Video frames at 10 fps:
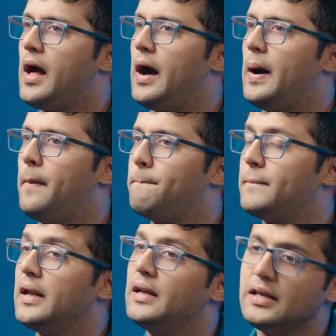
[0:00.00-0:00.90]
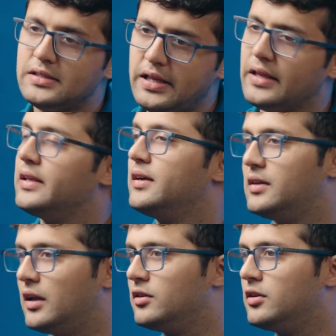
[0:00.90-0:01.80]
And lastly, I think
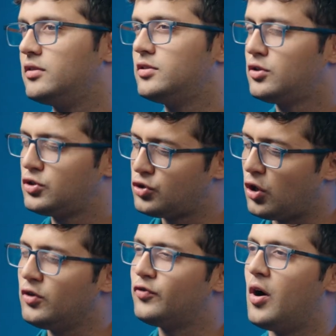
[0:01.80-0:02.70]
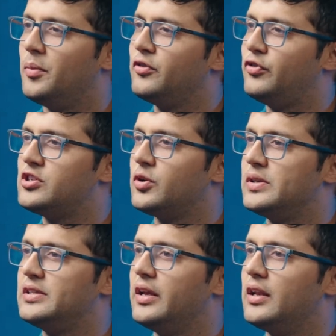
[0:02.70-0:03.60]
another sort of common feature
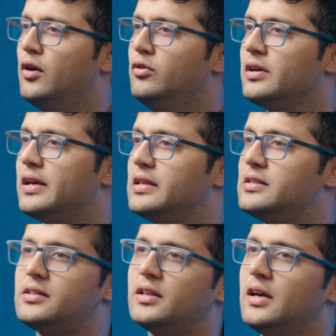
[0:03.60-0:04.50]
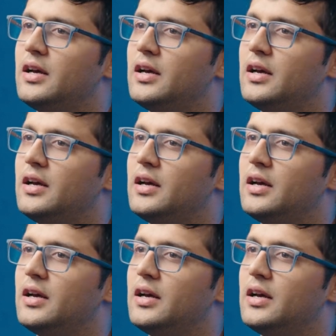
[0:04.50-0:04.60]
we're seeing now is